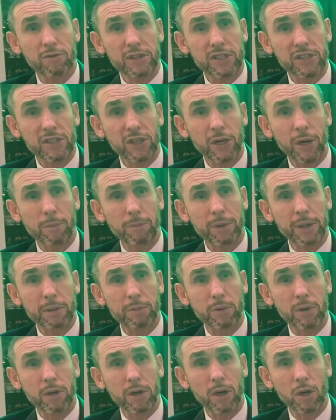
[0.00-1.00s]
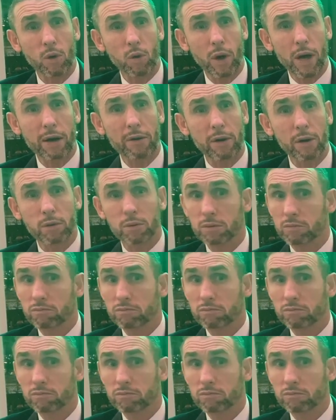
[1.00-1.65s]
Vincent Kompany, but Aguero